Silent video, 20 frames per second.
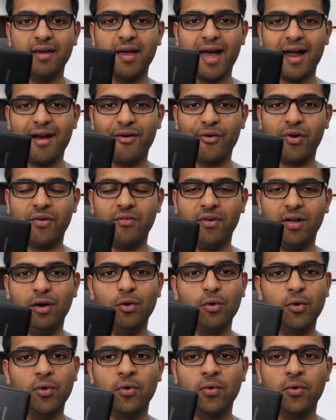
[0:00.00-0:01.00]
the Android One
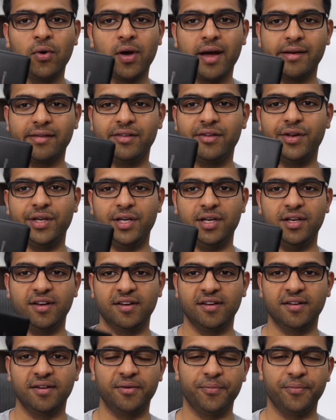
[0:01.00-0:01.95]
logo at the rear.